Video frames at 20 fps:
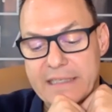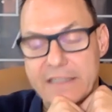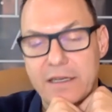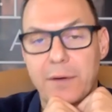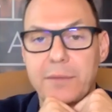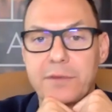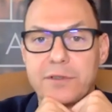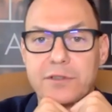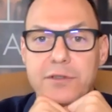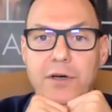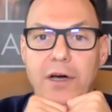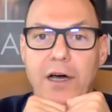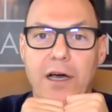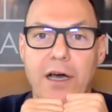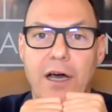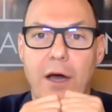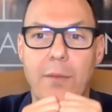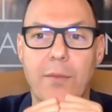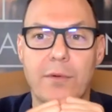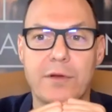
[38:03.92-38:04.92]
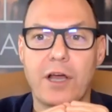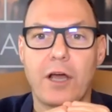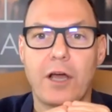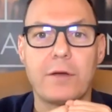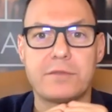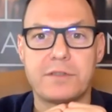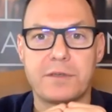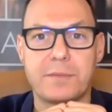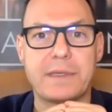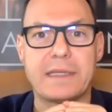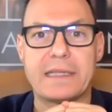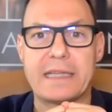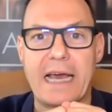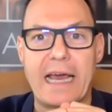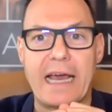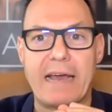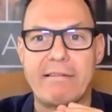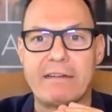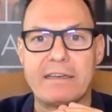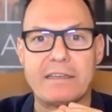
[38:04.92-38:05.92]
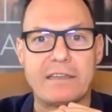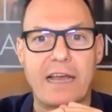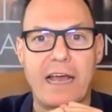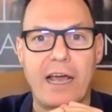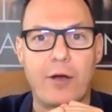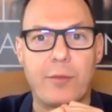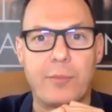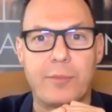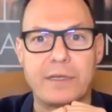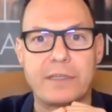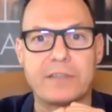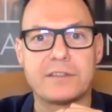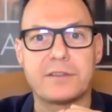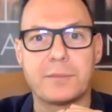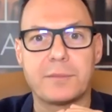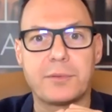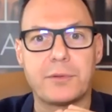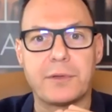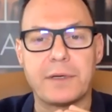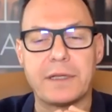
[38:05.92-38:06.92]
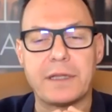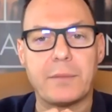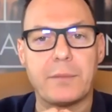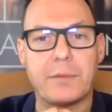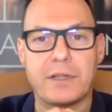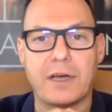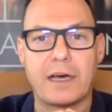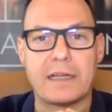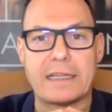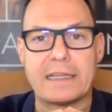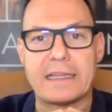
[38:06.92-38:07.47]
I would hope to be there and helping and supporting them with either